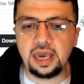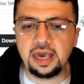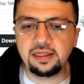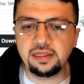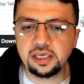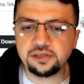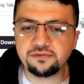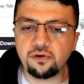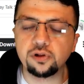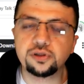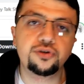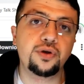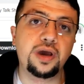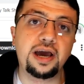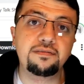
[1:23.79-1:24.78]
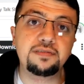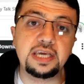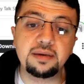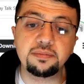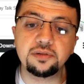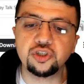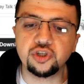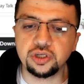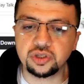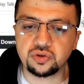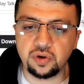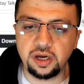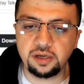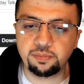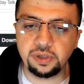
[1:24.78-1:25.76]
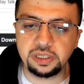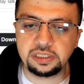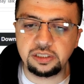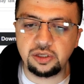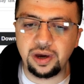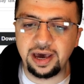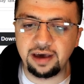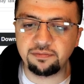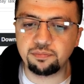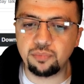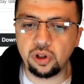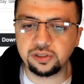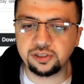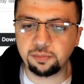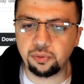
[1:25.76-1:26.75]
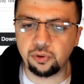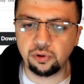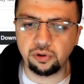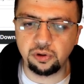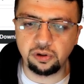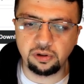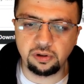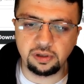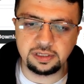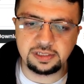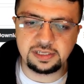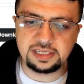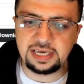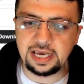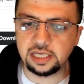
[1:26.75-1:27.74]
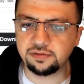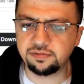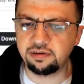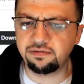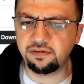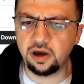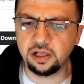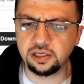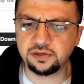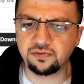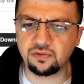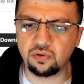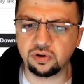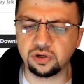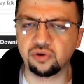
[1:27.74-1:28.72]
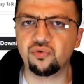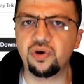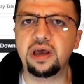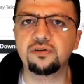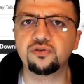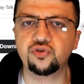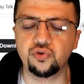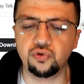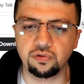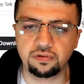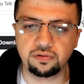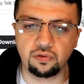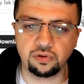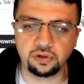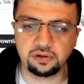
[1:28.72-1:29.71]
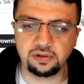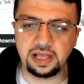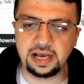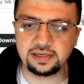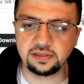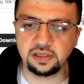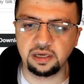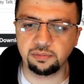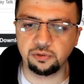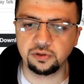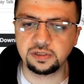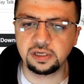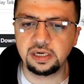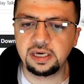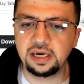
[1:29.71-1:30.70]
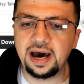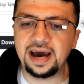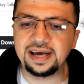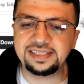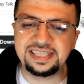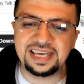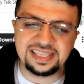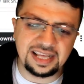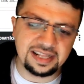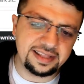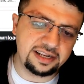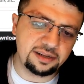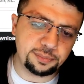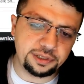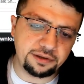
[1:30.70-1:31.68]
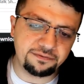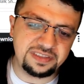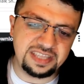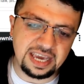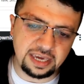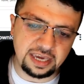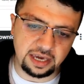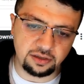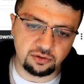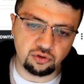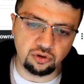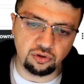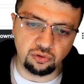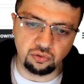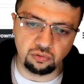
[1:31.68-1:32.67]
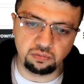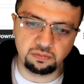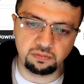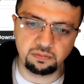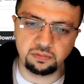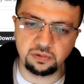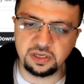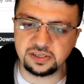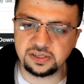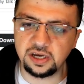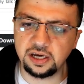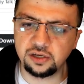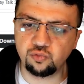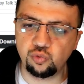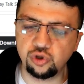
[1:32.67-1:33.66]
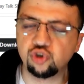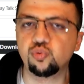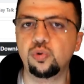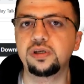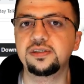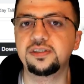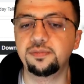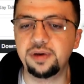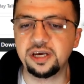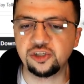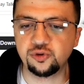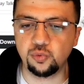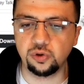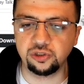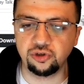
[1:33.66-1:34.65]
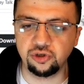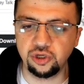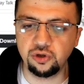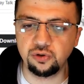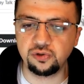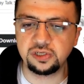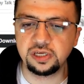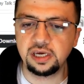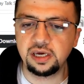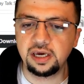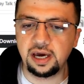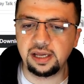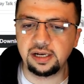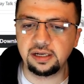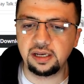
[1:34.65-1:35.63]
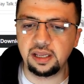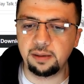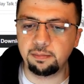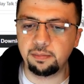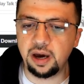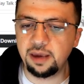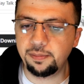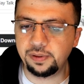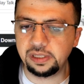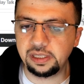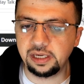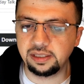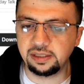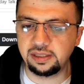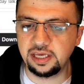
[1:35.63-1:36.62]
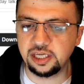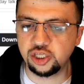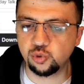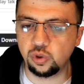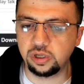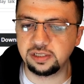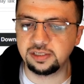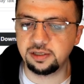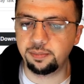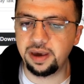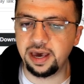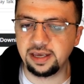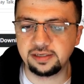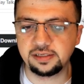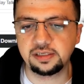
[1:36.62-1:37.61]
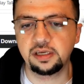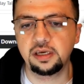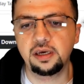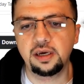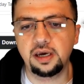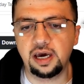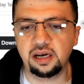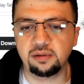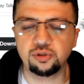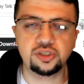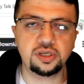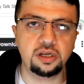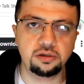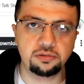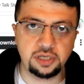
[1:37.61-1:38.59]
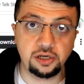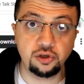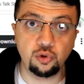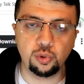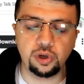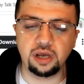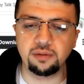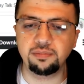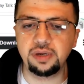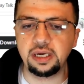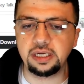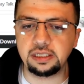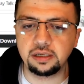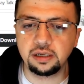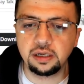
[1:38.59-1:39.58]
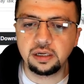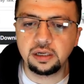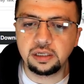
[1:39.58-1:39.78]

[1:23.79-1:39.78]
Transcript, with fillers: In this folder, you have the images, right? But you have multiple C S V files for the ground truth or the class labels. I did a little bit of digging to decide which one is the best one to use. And in my opinion, this one is the best. And I'm just gonna tell you what I mean.